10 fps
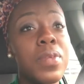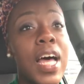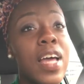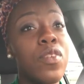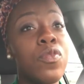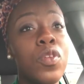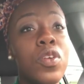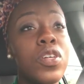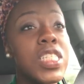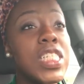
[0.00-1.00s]
like
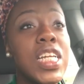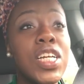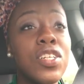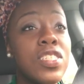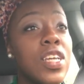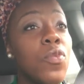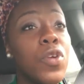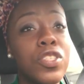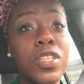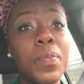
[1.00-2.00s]
full on tears and
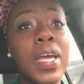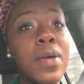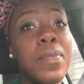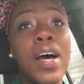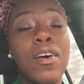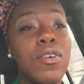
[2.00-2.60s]
worship in my